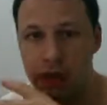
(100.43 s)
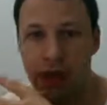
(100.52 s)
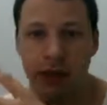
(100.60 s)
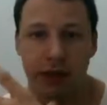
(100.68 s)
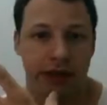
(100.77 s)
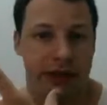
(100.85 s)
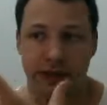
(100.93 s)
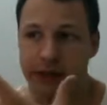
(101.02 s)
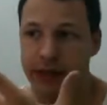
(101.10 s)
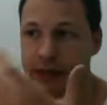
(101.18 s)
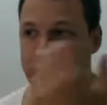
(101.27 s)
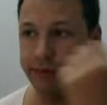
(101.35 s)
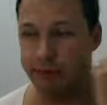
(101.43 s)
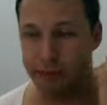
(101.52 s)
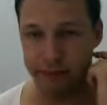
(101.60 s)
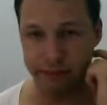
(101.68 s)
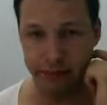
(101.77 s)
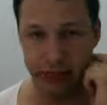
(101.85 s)
This is the
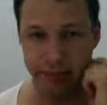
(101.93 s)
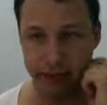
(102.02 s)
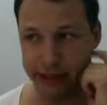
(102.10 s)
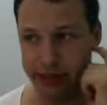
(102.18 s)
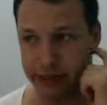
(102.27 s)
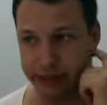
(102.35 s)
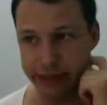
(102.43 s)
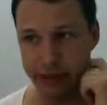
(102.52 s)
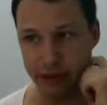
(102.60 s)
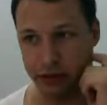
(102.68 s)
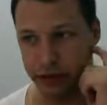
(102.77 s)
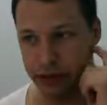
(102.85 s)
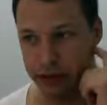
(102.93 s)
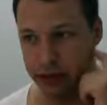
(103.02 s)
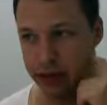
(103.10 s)
game made by Niantic earlier.